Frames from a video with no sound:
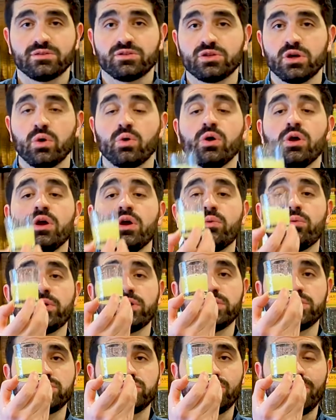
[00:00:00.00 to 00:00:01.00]
So we're
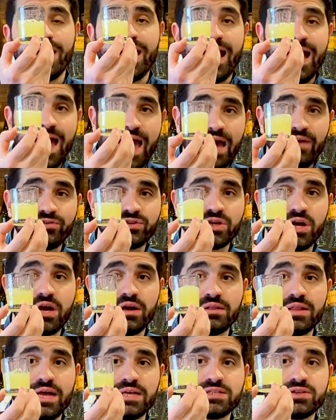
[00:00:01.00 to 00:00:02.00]
gonna do a half
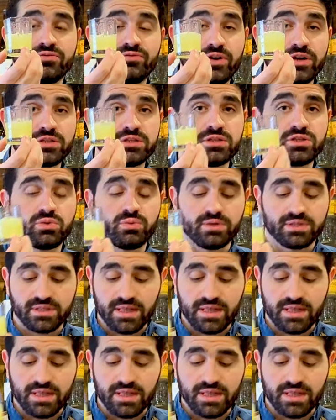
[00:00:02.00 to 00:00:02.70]
shot glass of freshly squeezed